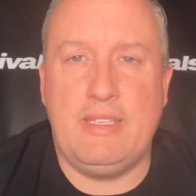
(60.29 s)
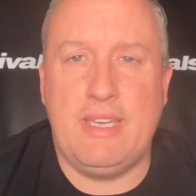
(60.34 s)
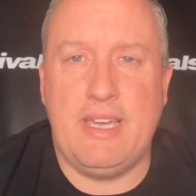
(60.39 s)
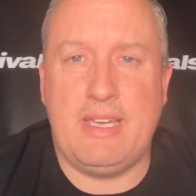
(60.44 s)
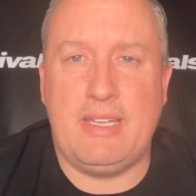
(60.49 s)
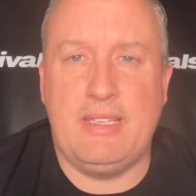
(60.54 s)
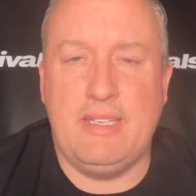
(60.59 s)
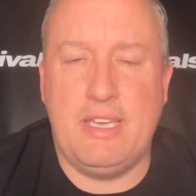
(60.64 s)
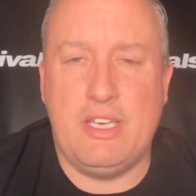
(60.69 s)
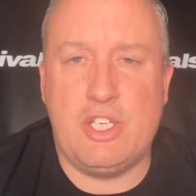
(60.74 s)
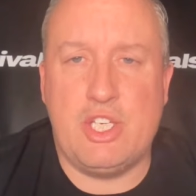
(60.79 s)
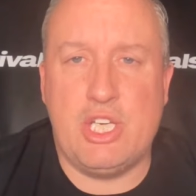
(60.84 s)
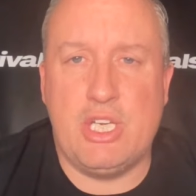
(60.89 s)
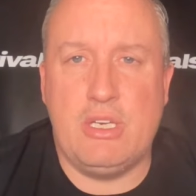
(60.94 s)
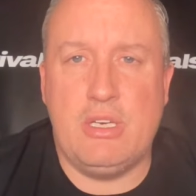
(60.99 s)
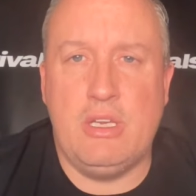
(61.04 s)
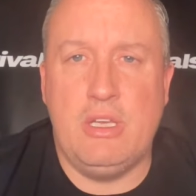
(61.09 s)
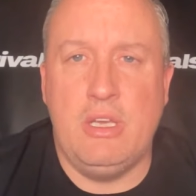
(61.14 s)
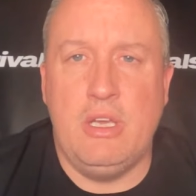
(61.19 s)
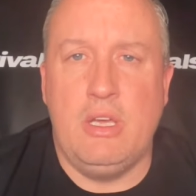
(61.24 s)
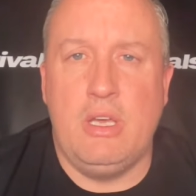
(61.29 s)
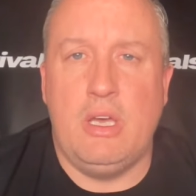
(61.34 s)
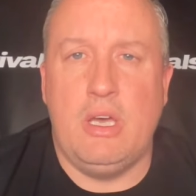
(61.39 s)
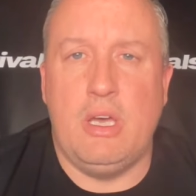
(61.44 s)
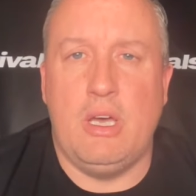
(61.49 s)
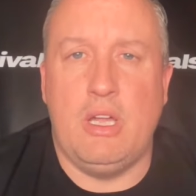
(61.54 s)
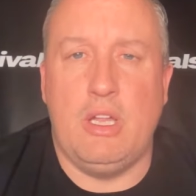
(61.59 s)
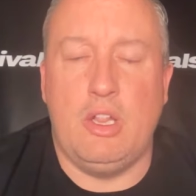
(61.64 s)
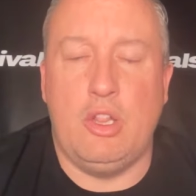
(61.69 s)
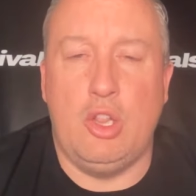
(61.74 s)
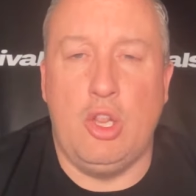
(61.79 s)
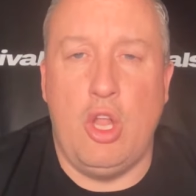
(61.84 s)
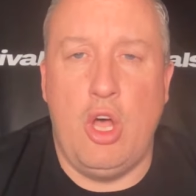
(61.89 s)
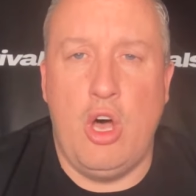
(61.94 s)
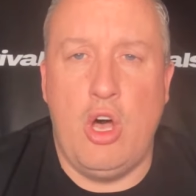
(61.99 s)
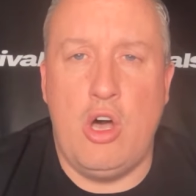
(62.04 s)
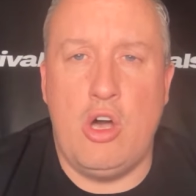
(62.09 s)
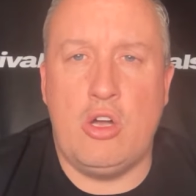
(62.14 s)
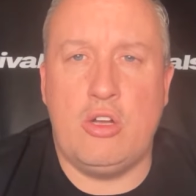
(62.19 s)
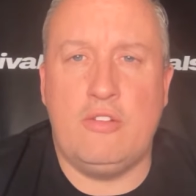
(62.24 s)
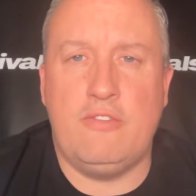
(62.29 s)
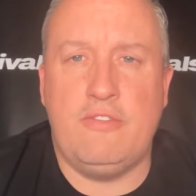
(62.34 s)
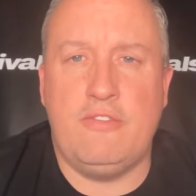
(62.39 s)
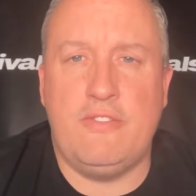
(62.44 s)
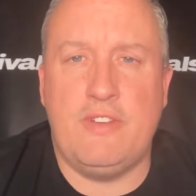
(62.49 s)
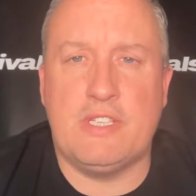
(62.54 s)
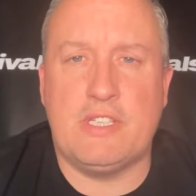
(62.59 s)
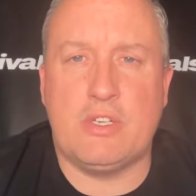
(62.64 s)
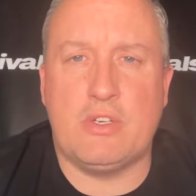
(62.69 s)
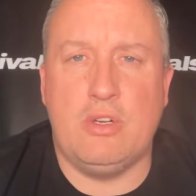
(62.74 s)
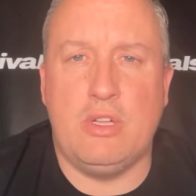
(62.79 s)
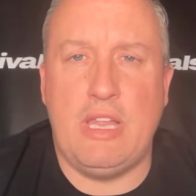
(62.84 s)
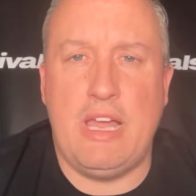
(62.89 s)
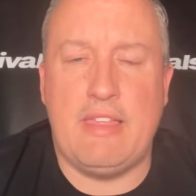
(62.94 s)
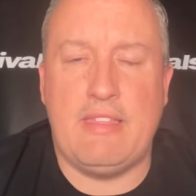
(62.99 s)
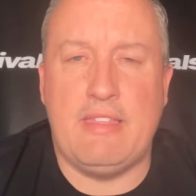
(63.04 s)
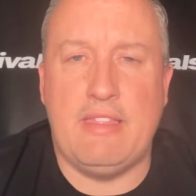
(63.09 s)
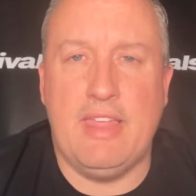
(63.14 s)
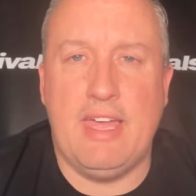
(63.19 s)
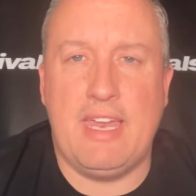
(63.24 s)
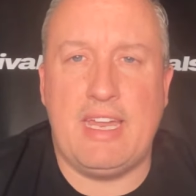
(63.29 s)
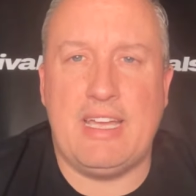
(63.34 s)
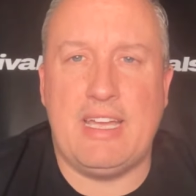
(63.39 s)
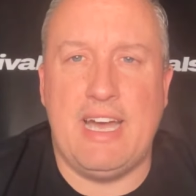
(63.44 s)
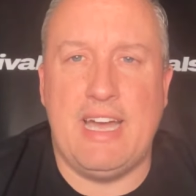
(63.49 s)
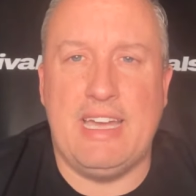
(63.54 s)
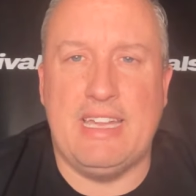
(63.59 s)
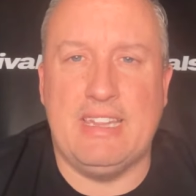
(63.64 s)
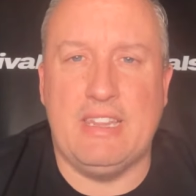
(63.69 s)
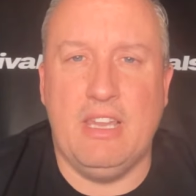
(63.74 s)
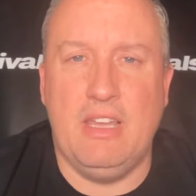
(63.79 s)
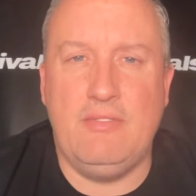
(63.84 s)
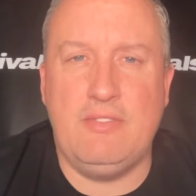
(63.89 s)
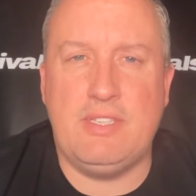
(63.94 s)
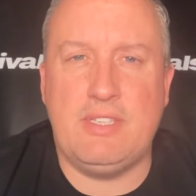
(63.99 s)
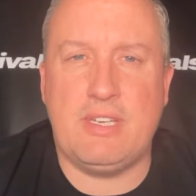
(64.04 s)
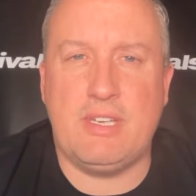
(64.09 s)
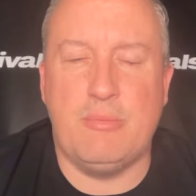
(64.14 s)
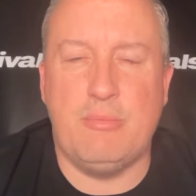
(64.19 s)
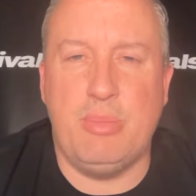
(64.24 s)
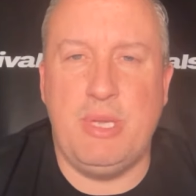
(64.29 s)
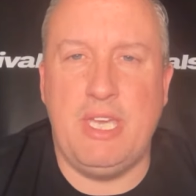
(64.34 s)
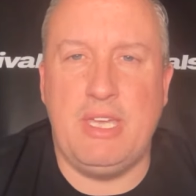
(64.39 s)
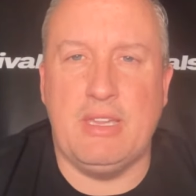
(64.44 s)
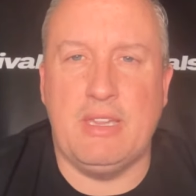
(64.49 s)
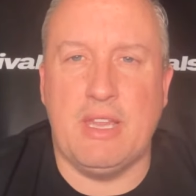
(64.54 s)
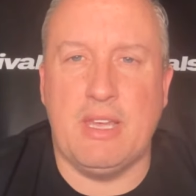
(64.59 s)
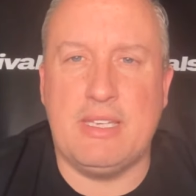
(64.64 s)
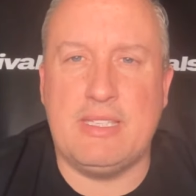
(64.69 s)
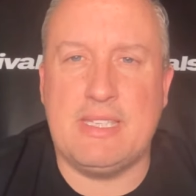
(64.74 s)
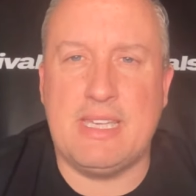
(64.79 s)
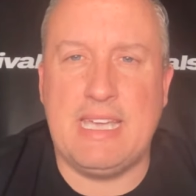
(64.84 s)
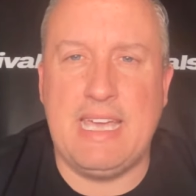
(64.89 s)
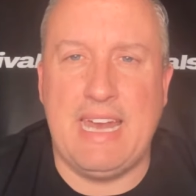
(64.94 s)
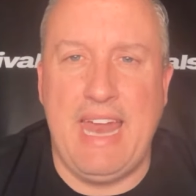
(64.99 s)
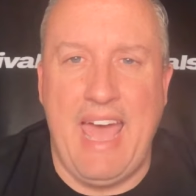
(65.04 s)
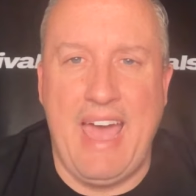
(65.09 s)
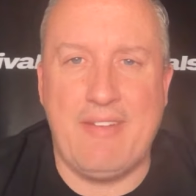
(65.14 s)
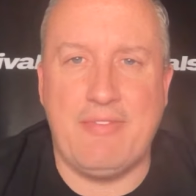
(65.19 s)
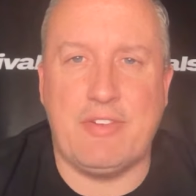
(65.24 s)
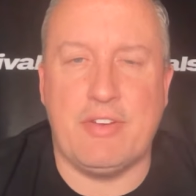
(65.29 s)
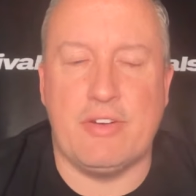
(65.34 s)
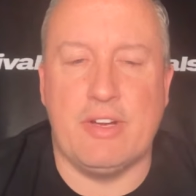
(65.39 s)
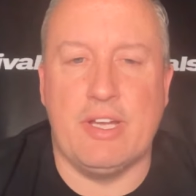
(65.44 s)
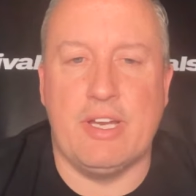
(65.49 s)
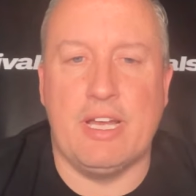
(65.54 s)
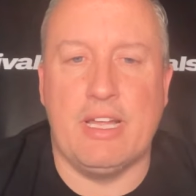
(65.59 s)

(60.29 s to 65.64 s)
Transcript: technician, uh, long, physical, athletic guy, and loves to compete, likes to get after it.